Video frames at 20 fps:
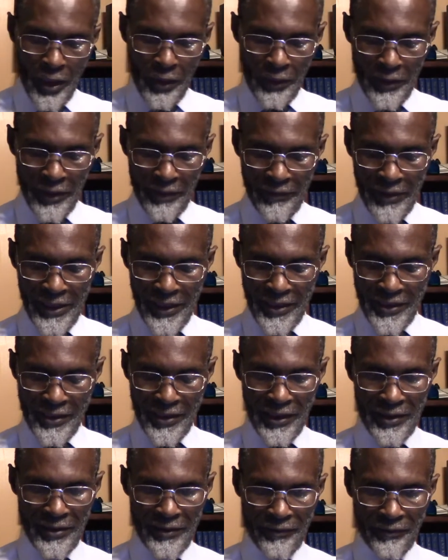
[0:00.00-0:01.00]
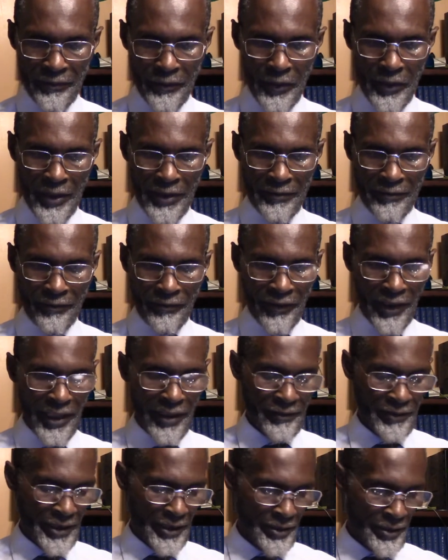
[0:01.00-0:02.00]
Revelation 4 and
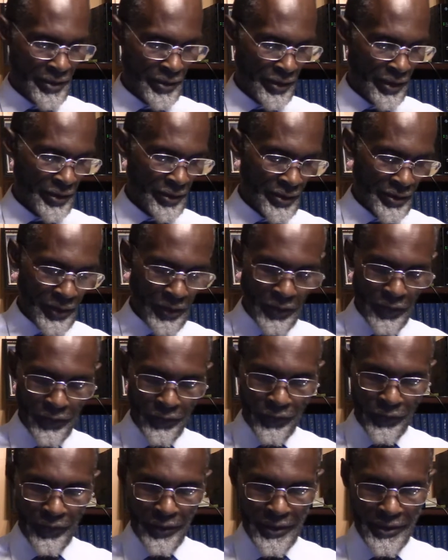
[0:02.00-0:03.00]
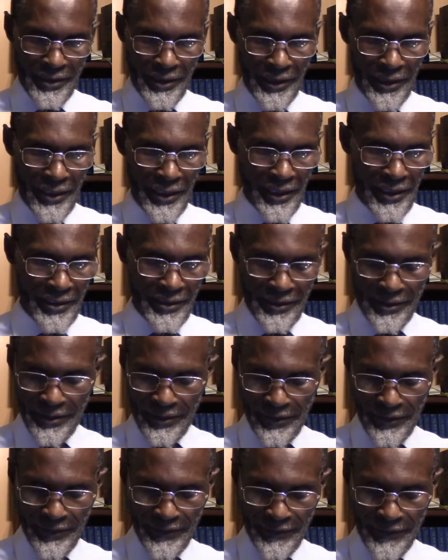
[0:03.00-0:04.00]
5. Let's just go through it again so